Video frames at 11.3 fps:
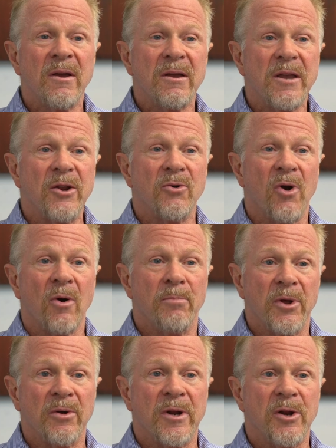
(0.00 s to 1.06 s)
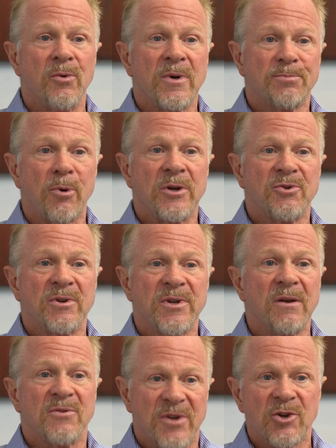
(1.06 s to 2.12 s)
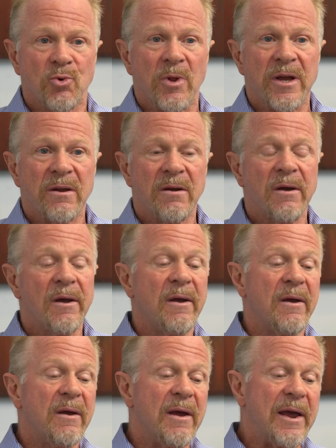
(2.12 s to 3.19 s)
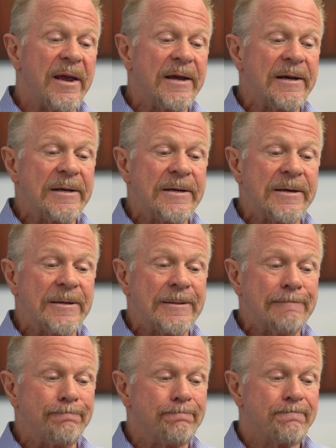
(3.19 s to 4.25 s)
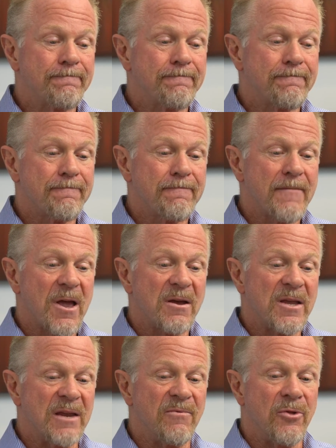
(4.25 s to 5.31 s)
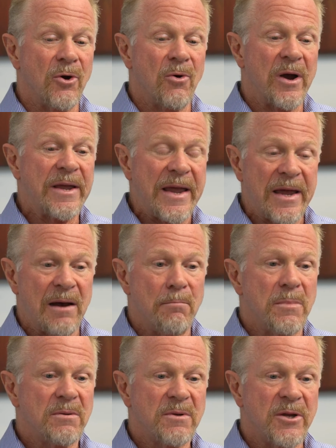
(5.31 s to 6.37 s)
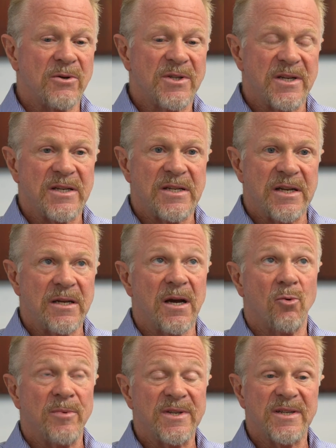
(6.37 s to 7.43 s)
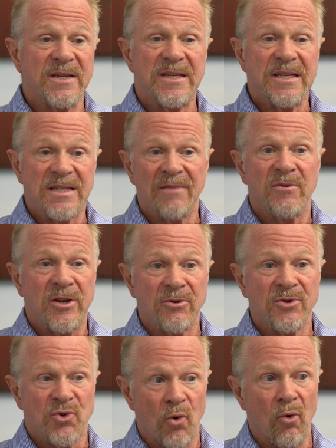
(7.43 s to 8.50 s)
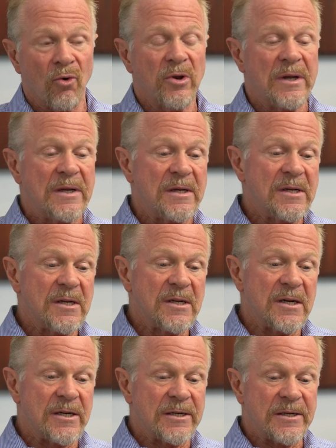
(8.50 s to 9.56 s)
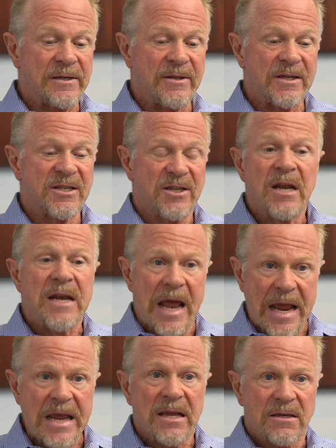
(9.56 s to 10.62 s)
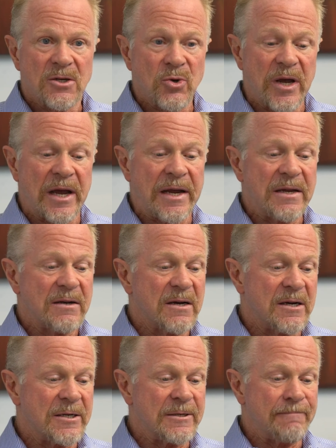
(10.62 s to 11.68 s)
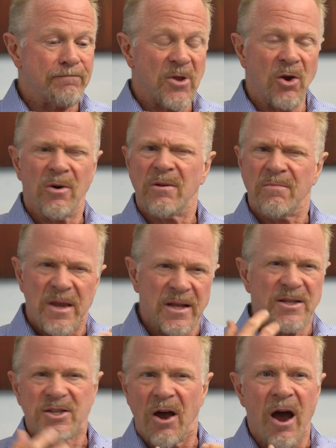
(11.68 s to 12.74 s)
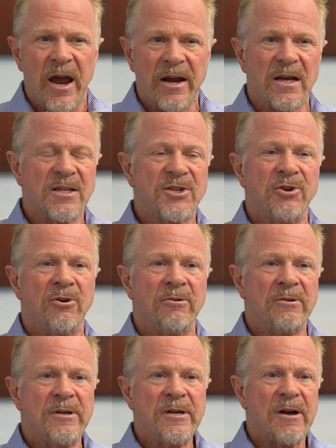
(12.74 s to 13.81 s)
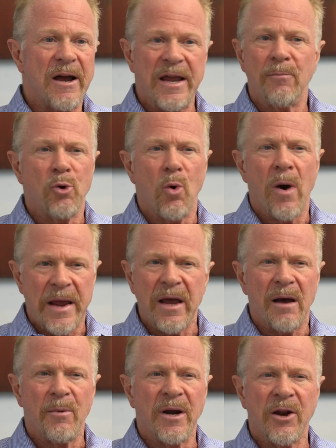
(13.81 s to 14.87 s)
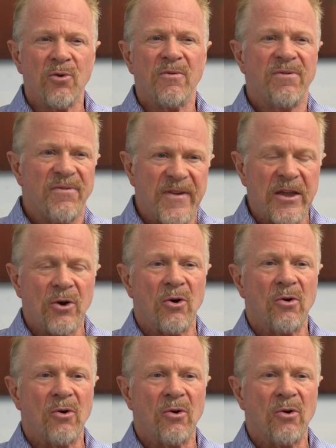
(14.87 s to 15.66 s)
You know, our ability to express ourselves sexually. And even though I am, you know, I will be 67 years old this Sunday, okay, you know, inside I am who I am, and I don't feel